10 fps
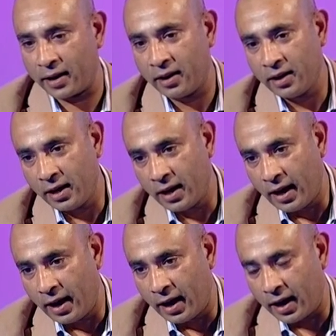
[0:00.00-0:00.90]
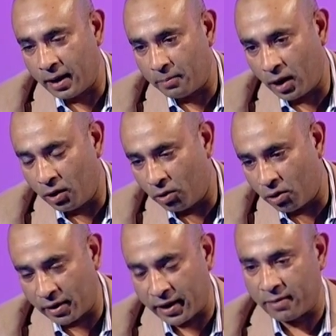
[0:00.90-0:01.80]
and
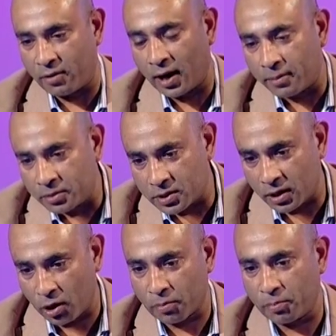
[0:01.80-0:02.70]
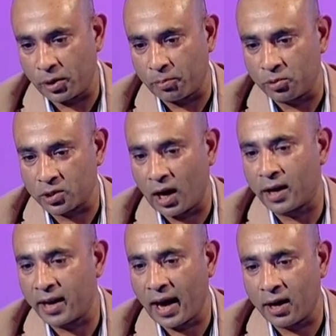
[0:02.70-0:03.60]
lower and above, a lot of people are
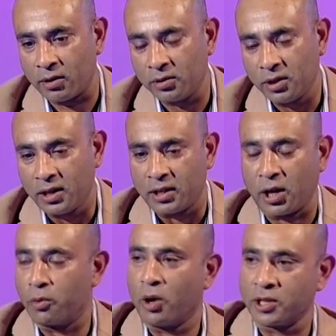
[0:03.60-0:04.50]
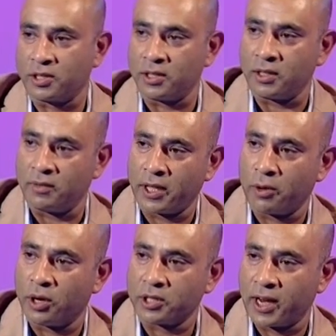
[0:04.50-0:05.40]
now, don't watch the TV, they
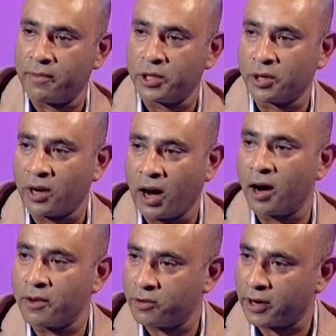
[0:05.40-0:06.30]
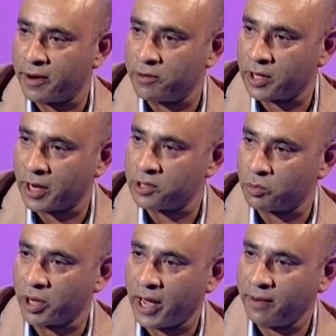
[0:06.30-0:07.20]
watch everything on iPhone and everything else.
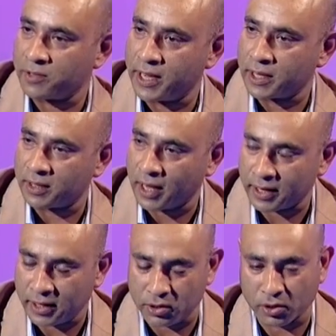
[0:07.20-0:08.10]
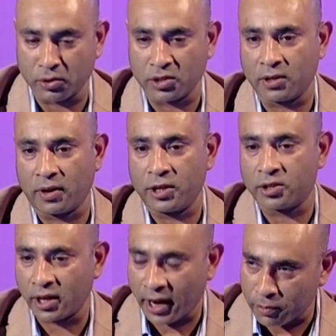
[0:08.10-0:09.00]
We have taken that into consideration
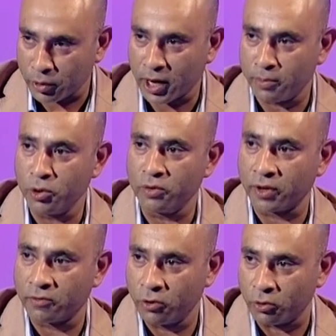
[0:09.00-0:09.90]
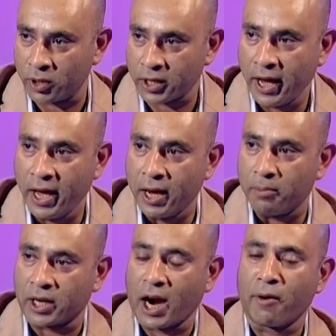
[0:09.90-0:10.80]
and we are moving forward,
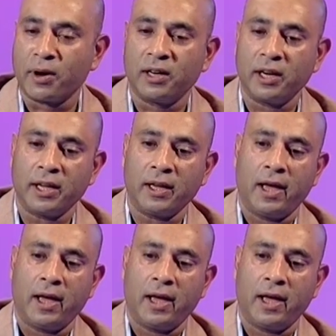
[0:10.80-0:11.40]
but currently